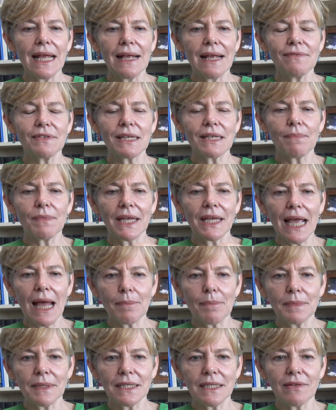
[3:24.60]
if something
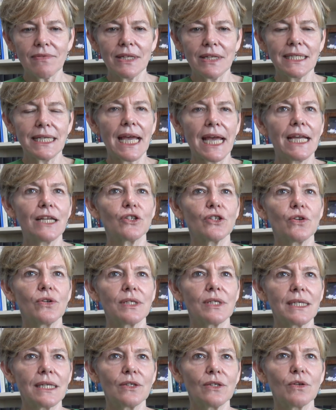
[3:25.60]
happens and the day
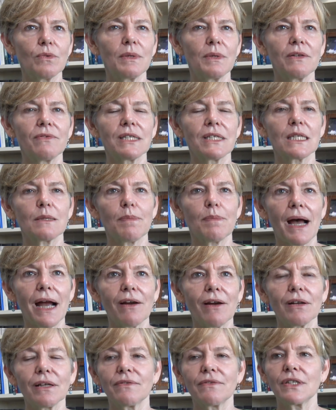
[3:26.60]
turns into a bit of a
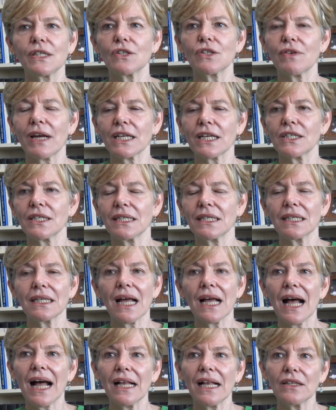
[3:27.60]
spiral of distraction,
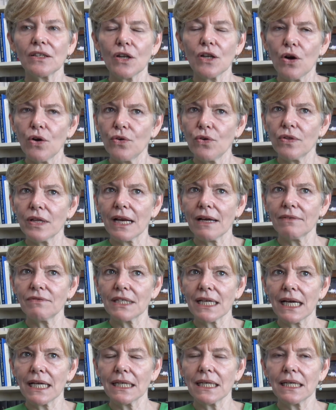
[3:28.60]
I'll know that I've
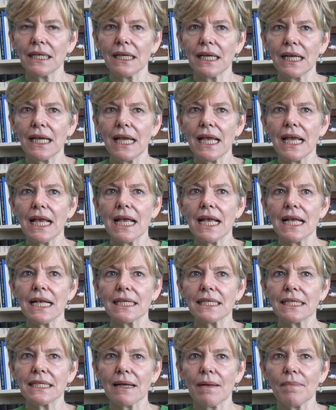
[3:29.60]
done
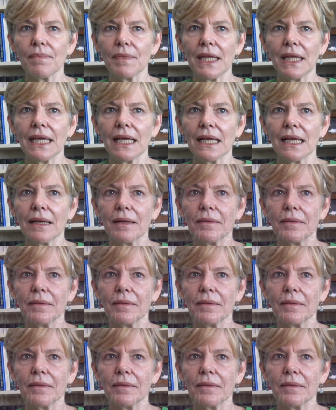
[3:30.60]
something